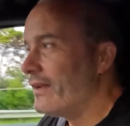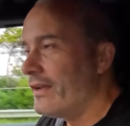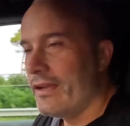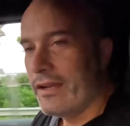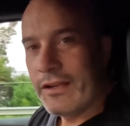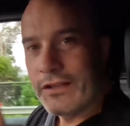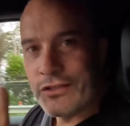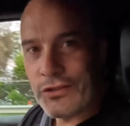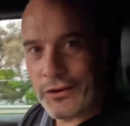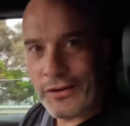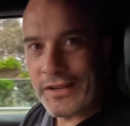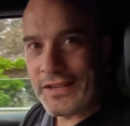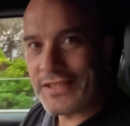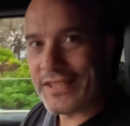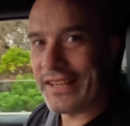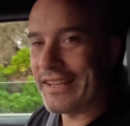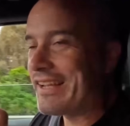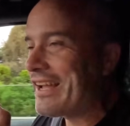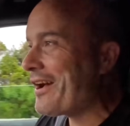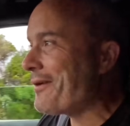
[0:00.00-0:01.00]
You join us
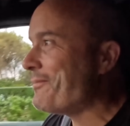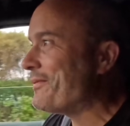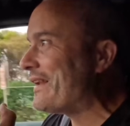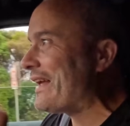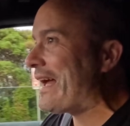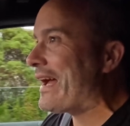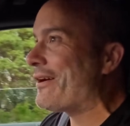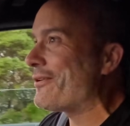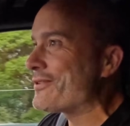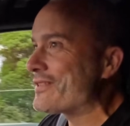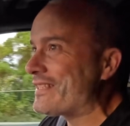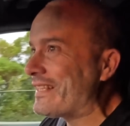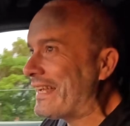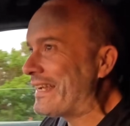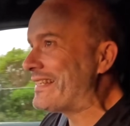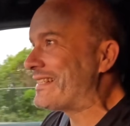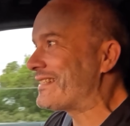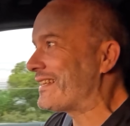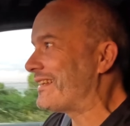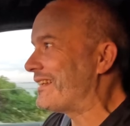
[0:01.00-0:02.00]
a couple of hours
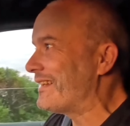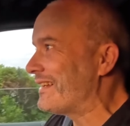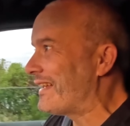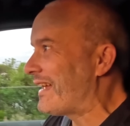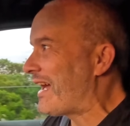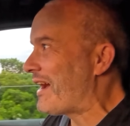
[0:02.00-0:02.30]
later